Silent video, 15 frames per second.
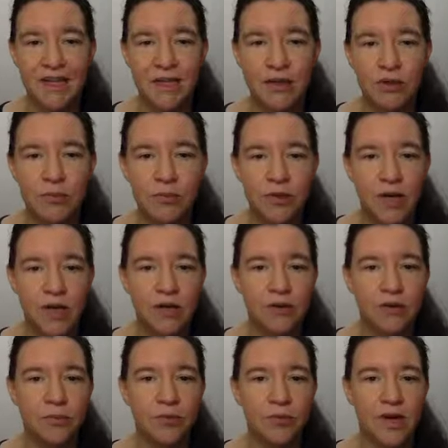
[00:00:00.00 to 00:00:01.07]
decrypt current
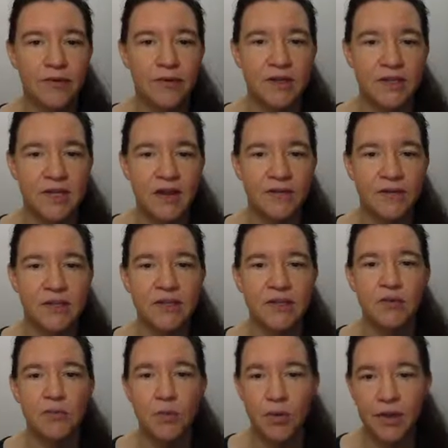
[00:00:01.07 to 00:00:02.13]
cryptographic ciphers
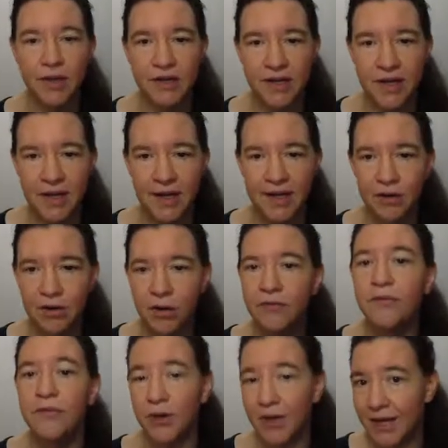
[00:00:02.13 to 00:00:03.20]
is more than a decade off,
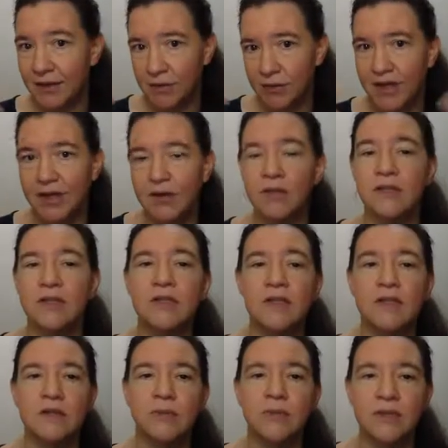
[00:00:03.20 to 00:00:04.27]
okay, so they're
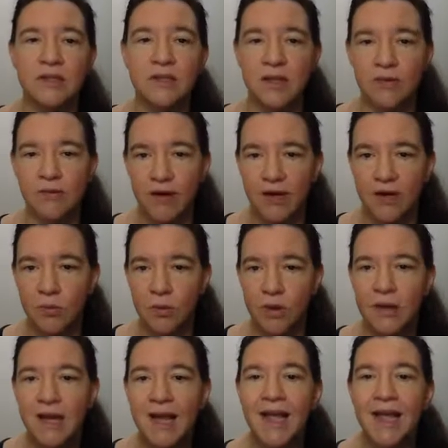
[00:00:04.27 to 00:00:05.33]
consistent with key finding
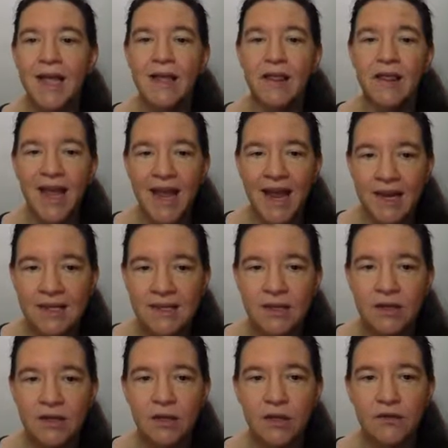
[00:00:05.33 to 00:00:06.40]
1, the
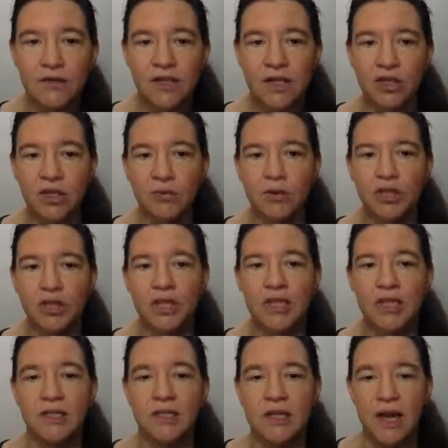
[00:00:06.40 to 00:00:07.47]
hazard of such a
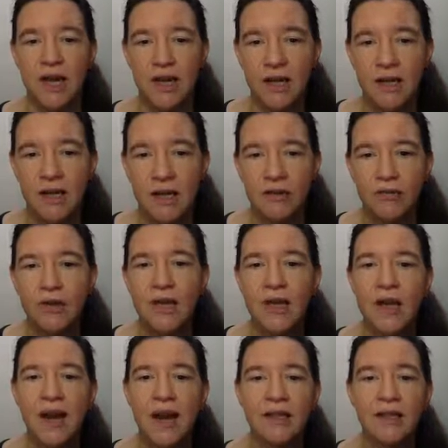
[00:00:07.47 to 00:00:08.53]
machine is high enough,
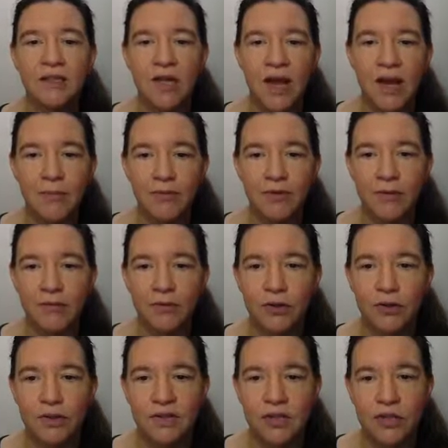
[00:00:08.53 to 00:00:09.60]
and the time frame for
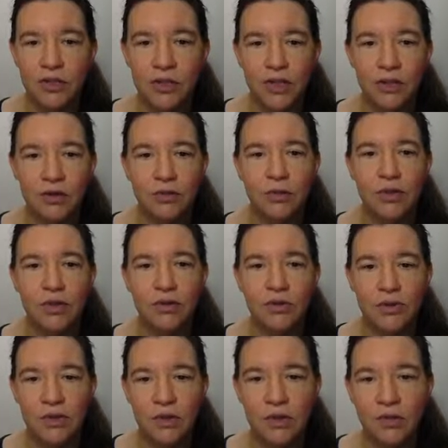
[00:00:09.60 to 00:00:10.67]
transitioning to a new
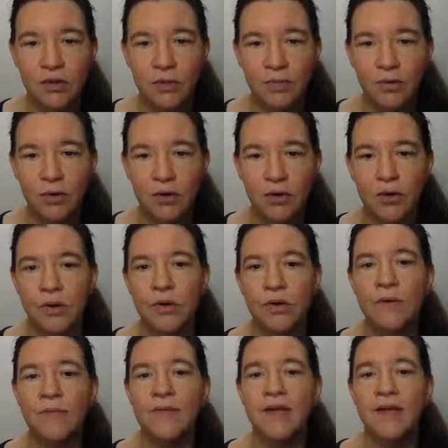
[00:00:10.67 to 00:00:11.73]
security
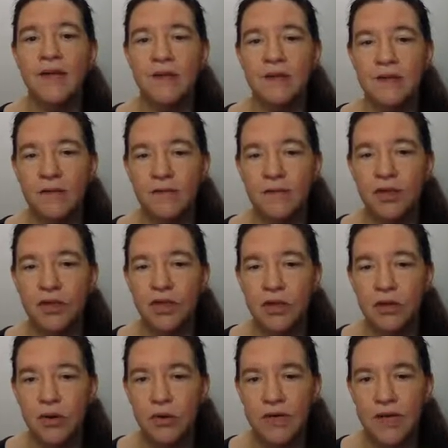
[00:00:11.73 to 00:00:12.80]
protocol is sufficiently
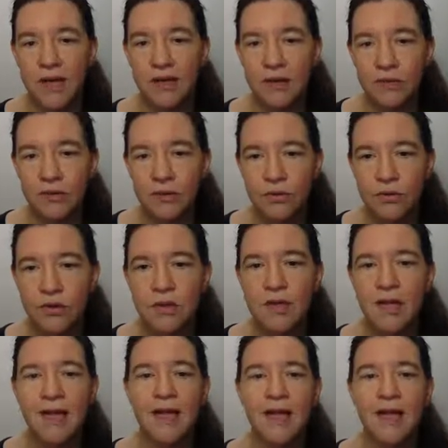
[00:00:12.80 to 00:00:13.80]
long and uncertain